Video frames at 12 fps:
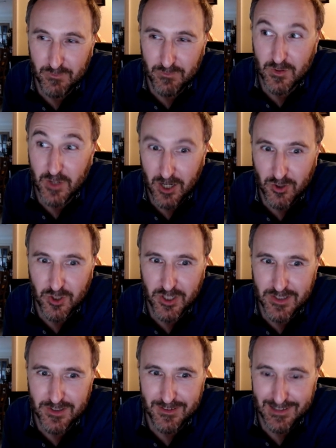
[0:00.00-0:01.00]

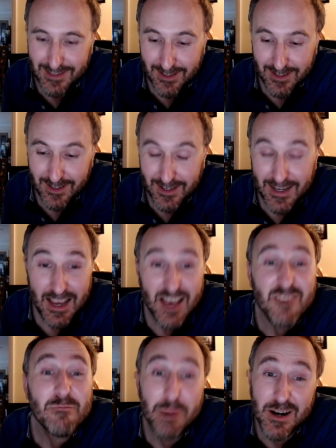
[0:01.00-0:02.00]
cartridges
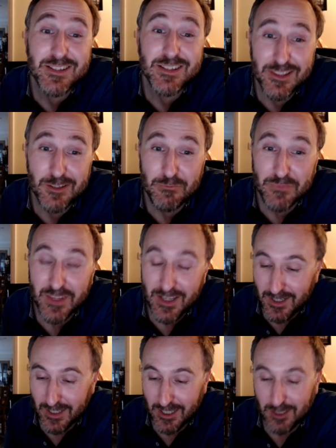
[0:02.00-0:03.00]
have bugs in them,
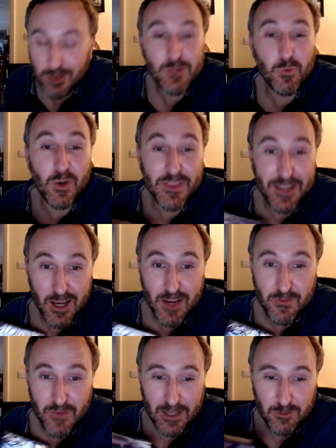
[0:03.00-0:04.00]
including one that I
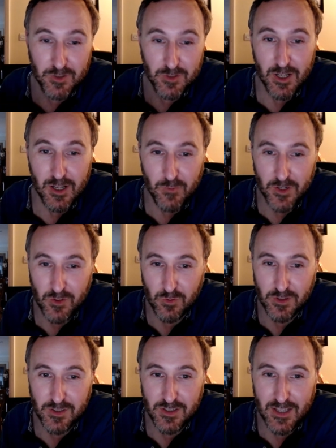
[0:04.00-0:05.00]
found, which
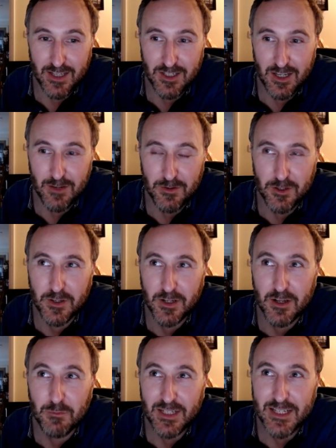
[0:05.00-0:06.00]
was that you can
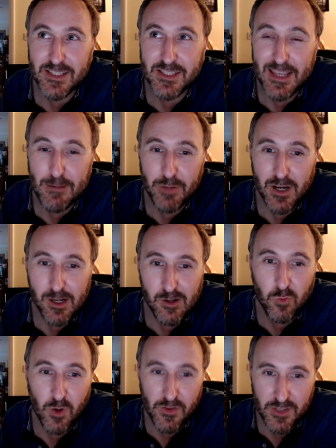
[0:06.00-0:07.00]
completely skip part of
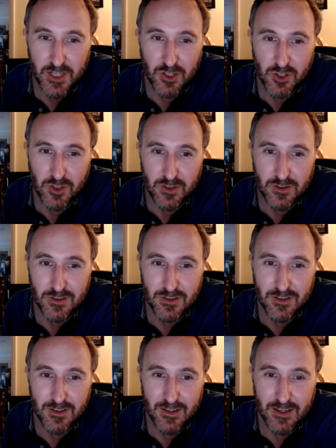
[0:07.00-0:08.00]
one of the dungeons
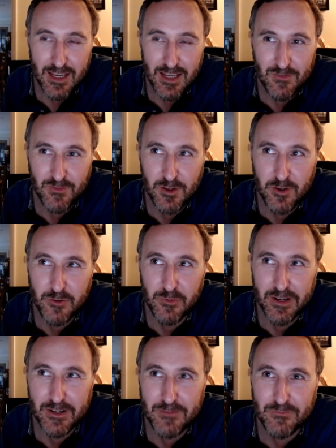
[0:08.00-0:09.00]
if you
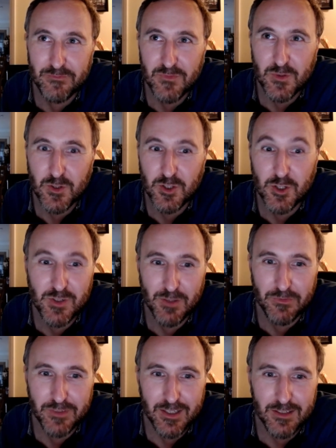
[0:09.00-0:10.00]
do
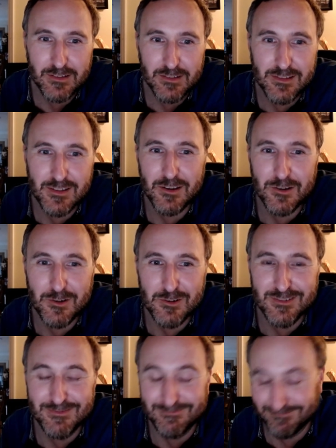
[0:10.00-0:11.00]
something. So,
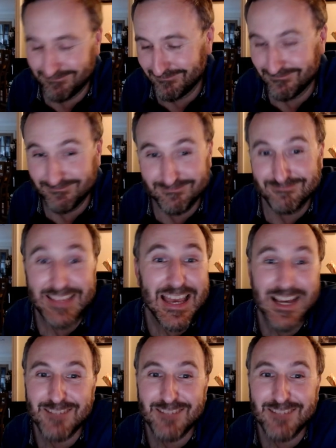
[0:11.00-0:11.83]
yeah.